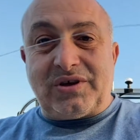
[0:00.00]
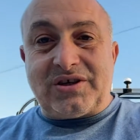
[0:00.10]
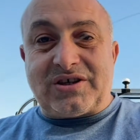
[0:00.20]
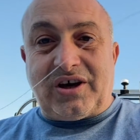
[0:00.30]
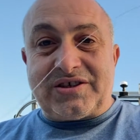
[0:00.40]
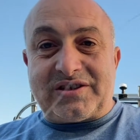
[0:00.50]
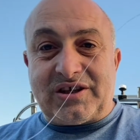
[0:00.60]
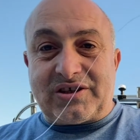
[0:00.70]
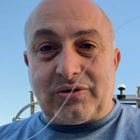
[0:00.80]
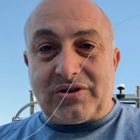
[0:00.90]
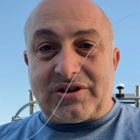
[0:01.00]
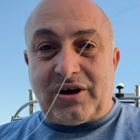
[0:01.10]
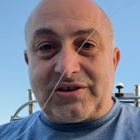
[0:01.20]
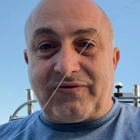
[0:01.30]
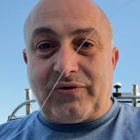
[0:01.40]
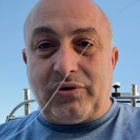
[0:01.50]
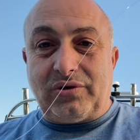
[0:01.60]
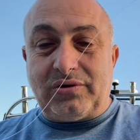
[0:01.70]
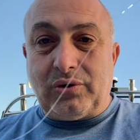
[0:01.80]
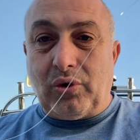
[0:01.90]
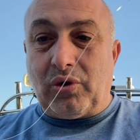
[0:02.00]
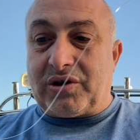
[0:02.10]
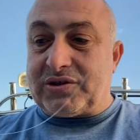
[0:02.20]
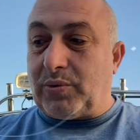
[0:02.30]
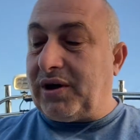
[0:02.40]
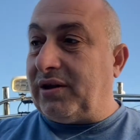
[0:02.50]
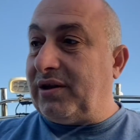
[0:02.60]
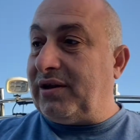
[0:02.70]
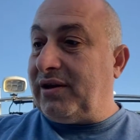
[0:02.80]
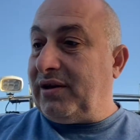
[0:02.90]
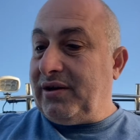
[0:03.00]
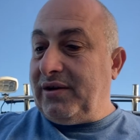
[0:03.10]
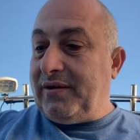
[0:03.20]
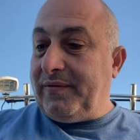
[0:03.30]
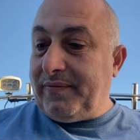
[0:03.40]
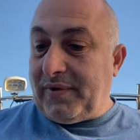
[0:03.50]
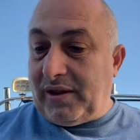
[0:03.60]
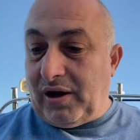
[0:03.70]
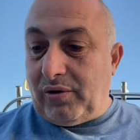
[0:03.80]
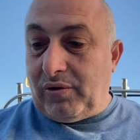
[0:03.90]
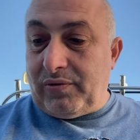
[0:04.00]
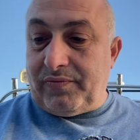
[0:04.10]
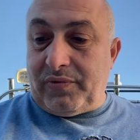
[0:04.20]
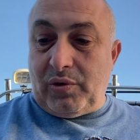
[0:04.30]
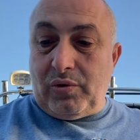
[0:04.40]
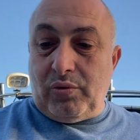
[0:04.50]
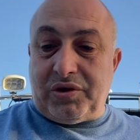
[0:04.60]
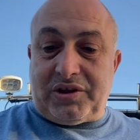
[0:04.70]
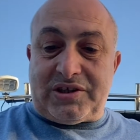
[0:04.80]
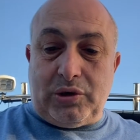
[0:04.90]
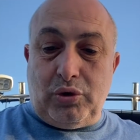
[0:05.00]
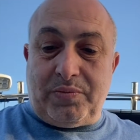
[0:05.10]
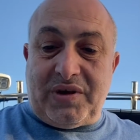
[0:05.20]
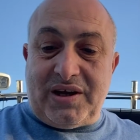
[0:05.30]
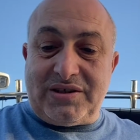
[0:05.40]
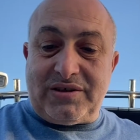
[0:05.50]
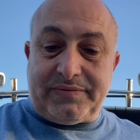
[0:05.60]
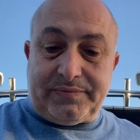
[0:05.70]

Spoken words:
a size 6 or a size 4 hook as well. Now what this loop does